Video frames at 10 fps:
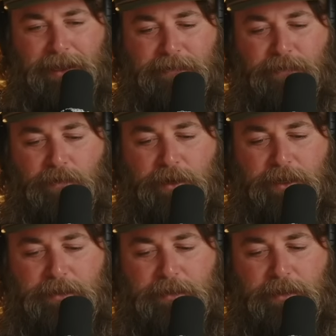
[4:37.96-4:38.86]
as far
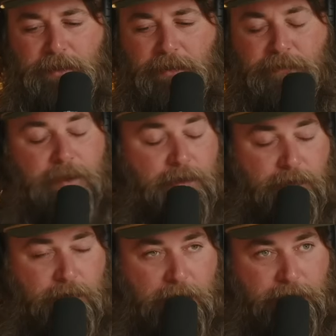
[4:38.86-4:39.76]
as
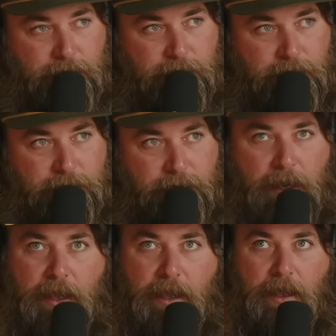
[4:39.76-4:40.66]
factory rifles.
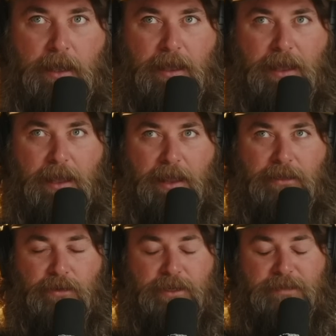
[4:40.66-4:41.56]
Uh,
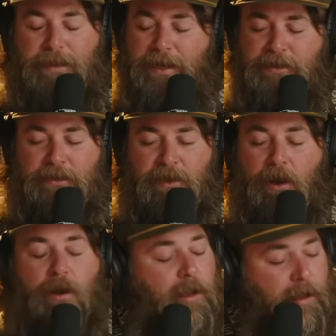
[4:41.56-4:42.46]
there has been
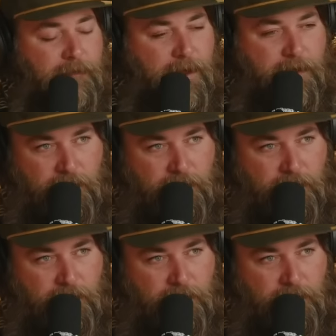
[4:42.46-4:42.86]
talk of other